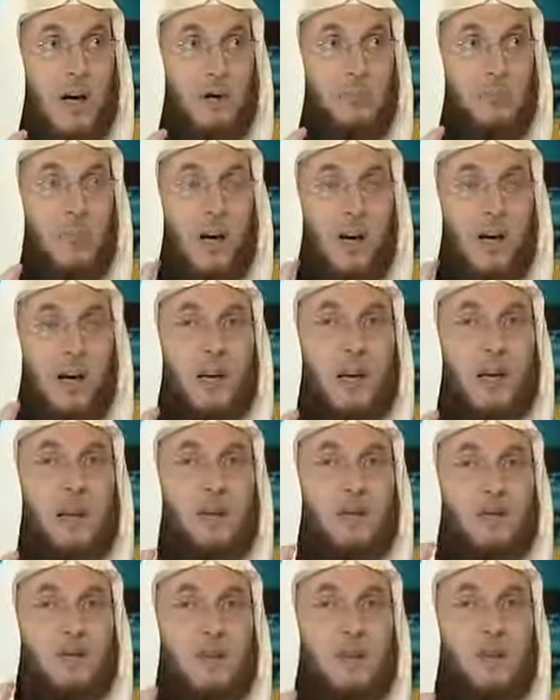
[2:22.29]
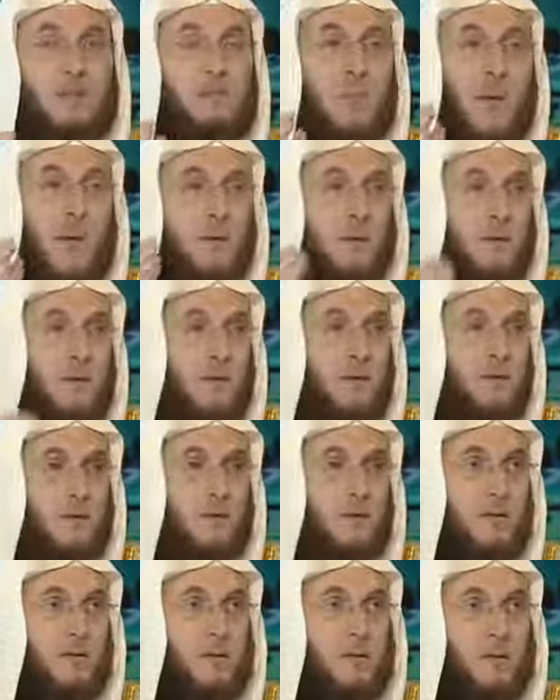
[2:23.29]
By any of these methods,
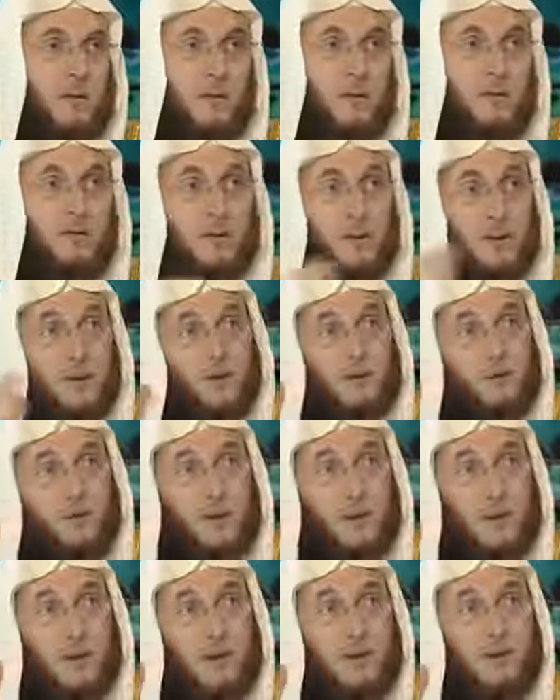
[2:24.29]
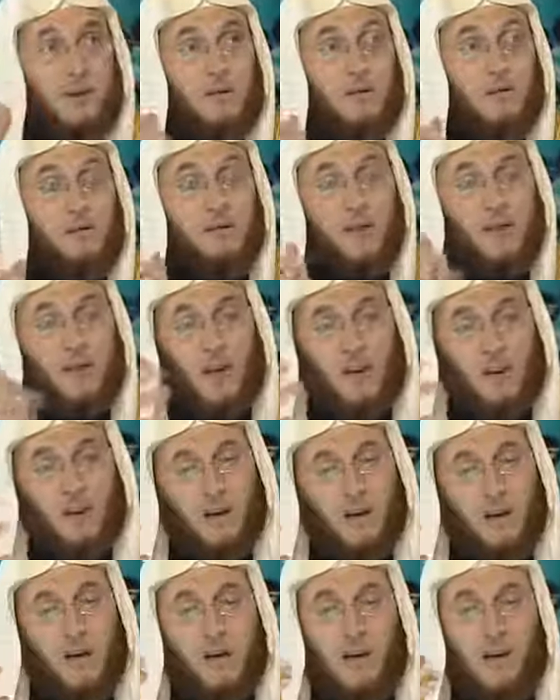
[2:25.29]
the first one is
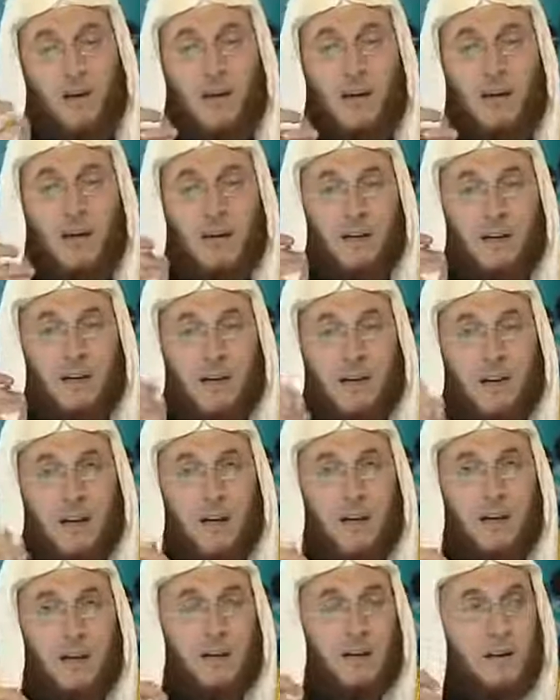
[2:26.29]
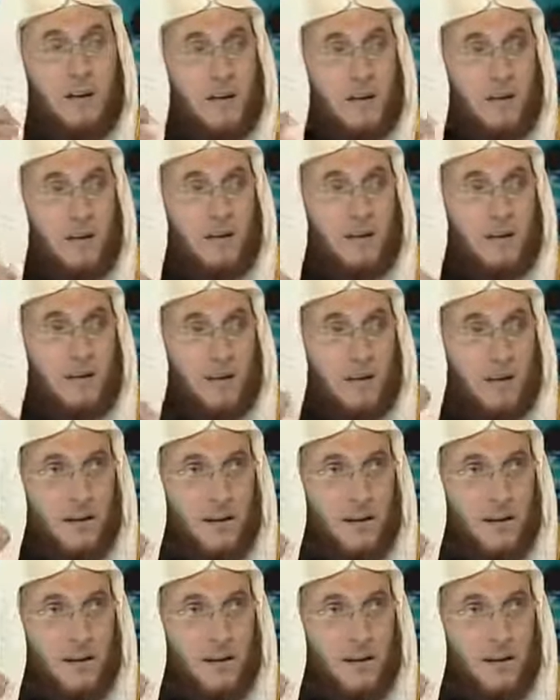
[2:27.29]
biyadi, and the hand in this